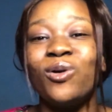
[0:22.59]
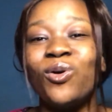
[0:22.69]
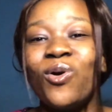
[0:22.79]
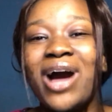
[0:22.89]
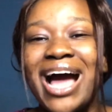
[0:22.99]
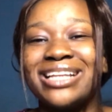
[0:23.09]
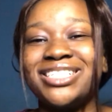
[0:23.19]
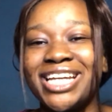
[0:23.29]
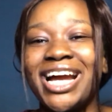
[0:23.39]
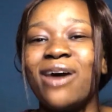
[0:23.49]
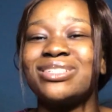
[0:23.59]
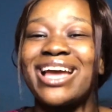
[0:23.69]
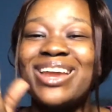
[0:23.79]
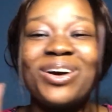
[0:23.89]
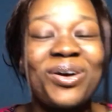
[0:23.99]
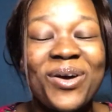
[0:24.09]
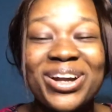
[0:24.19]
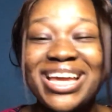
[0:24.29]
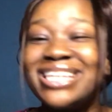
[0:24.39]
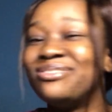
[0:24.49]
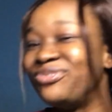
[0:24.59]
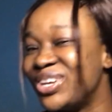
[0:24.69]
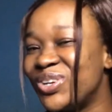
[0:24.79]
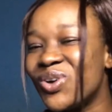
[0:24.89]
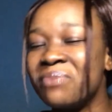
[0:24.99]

go and check out Enoch Hawkins' video.